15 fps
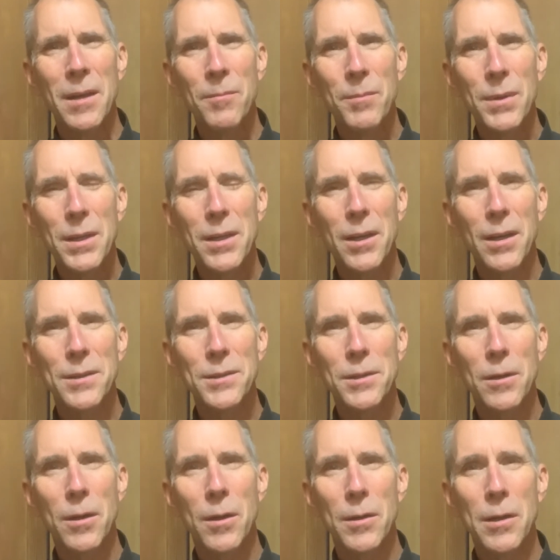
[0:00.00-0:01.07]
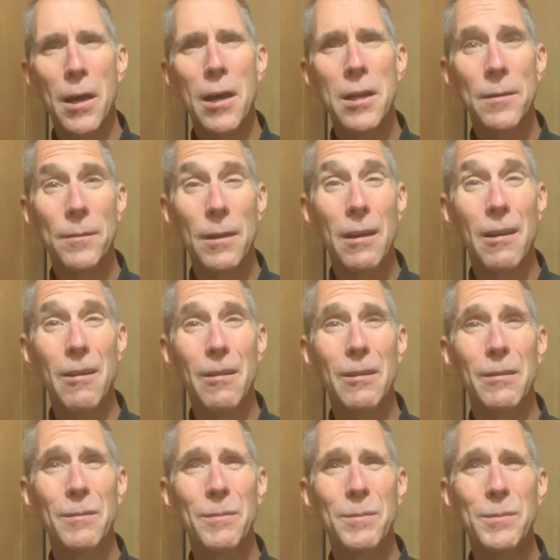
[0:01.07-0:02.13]
because they're not of
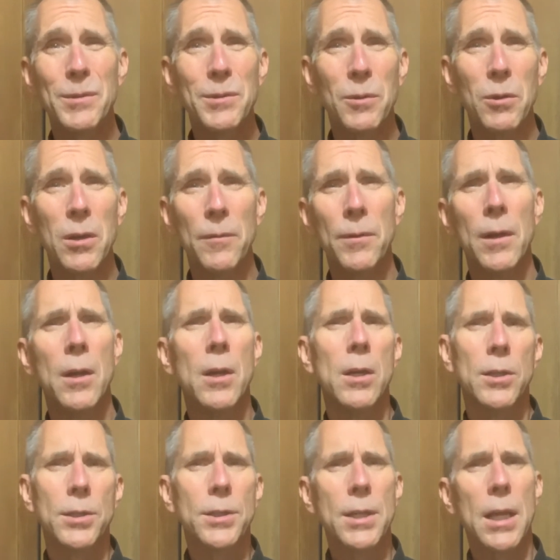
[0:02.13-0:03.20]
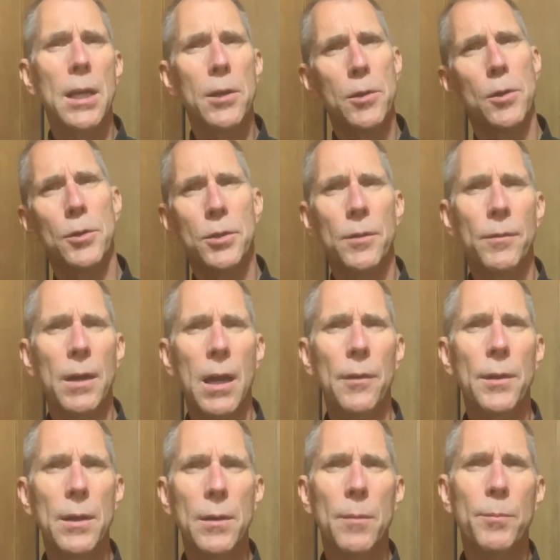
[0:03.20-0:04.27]
our sort of standards of how
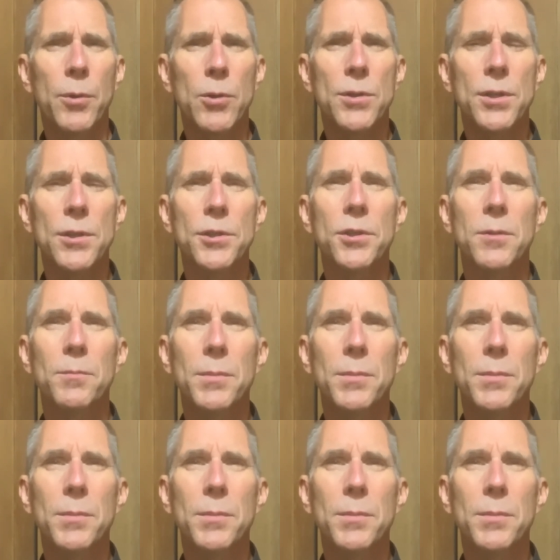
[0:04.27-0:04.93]
they, a person should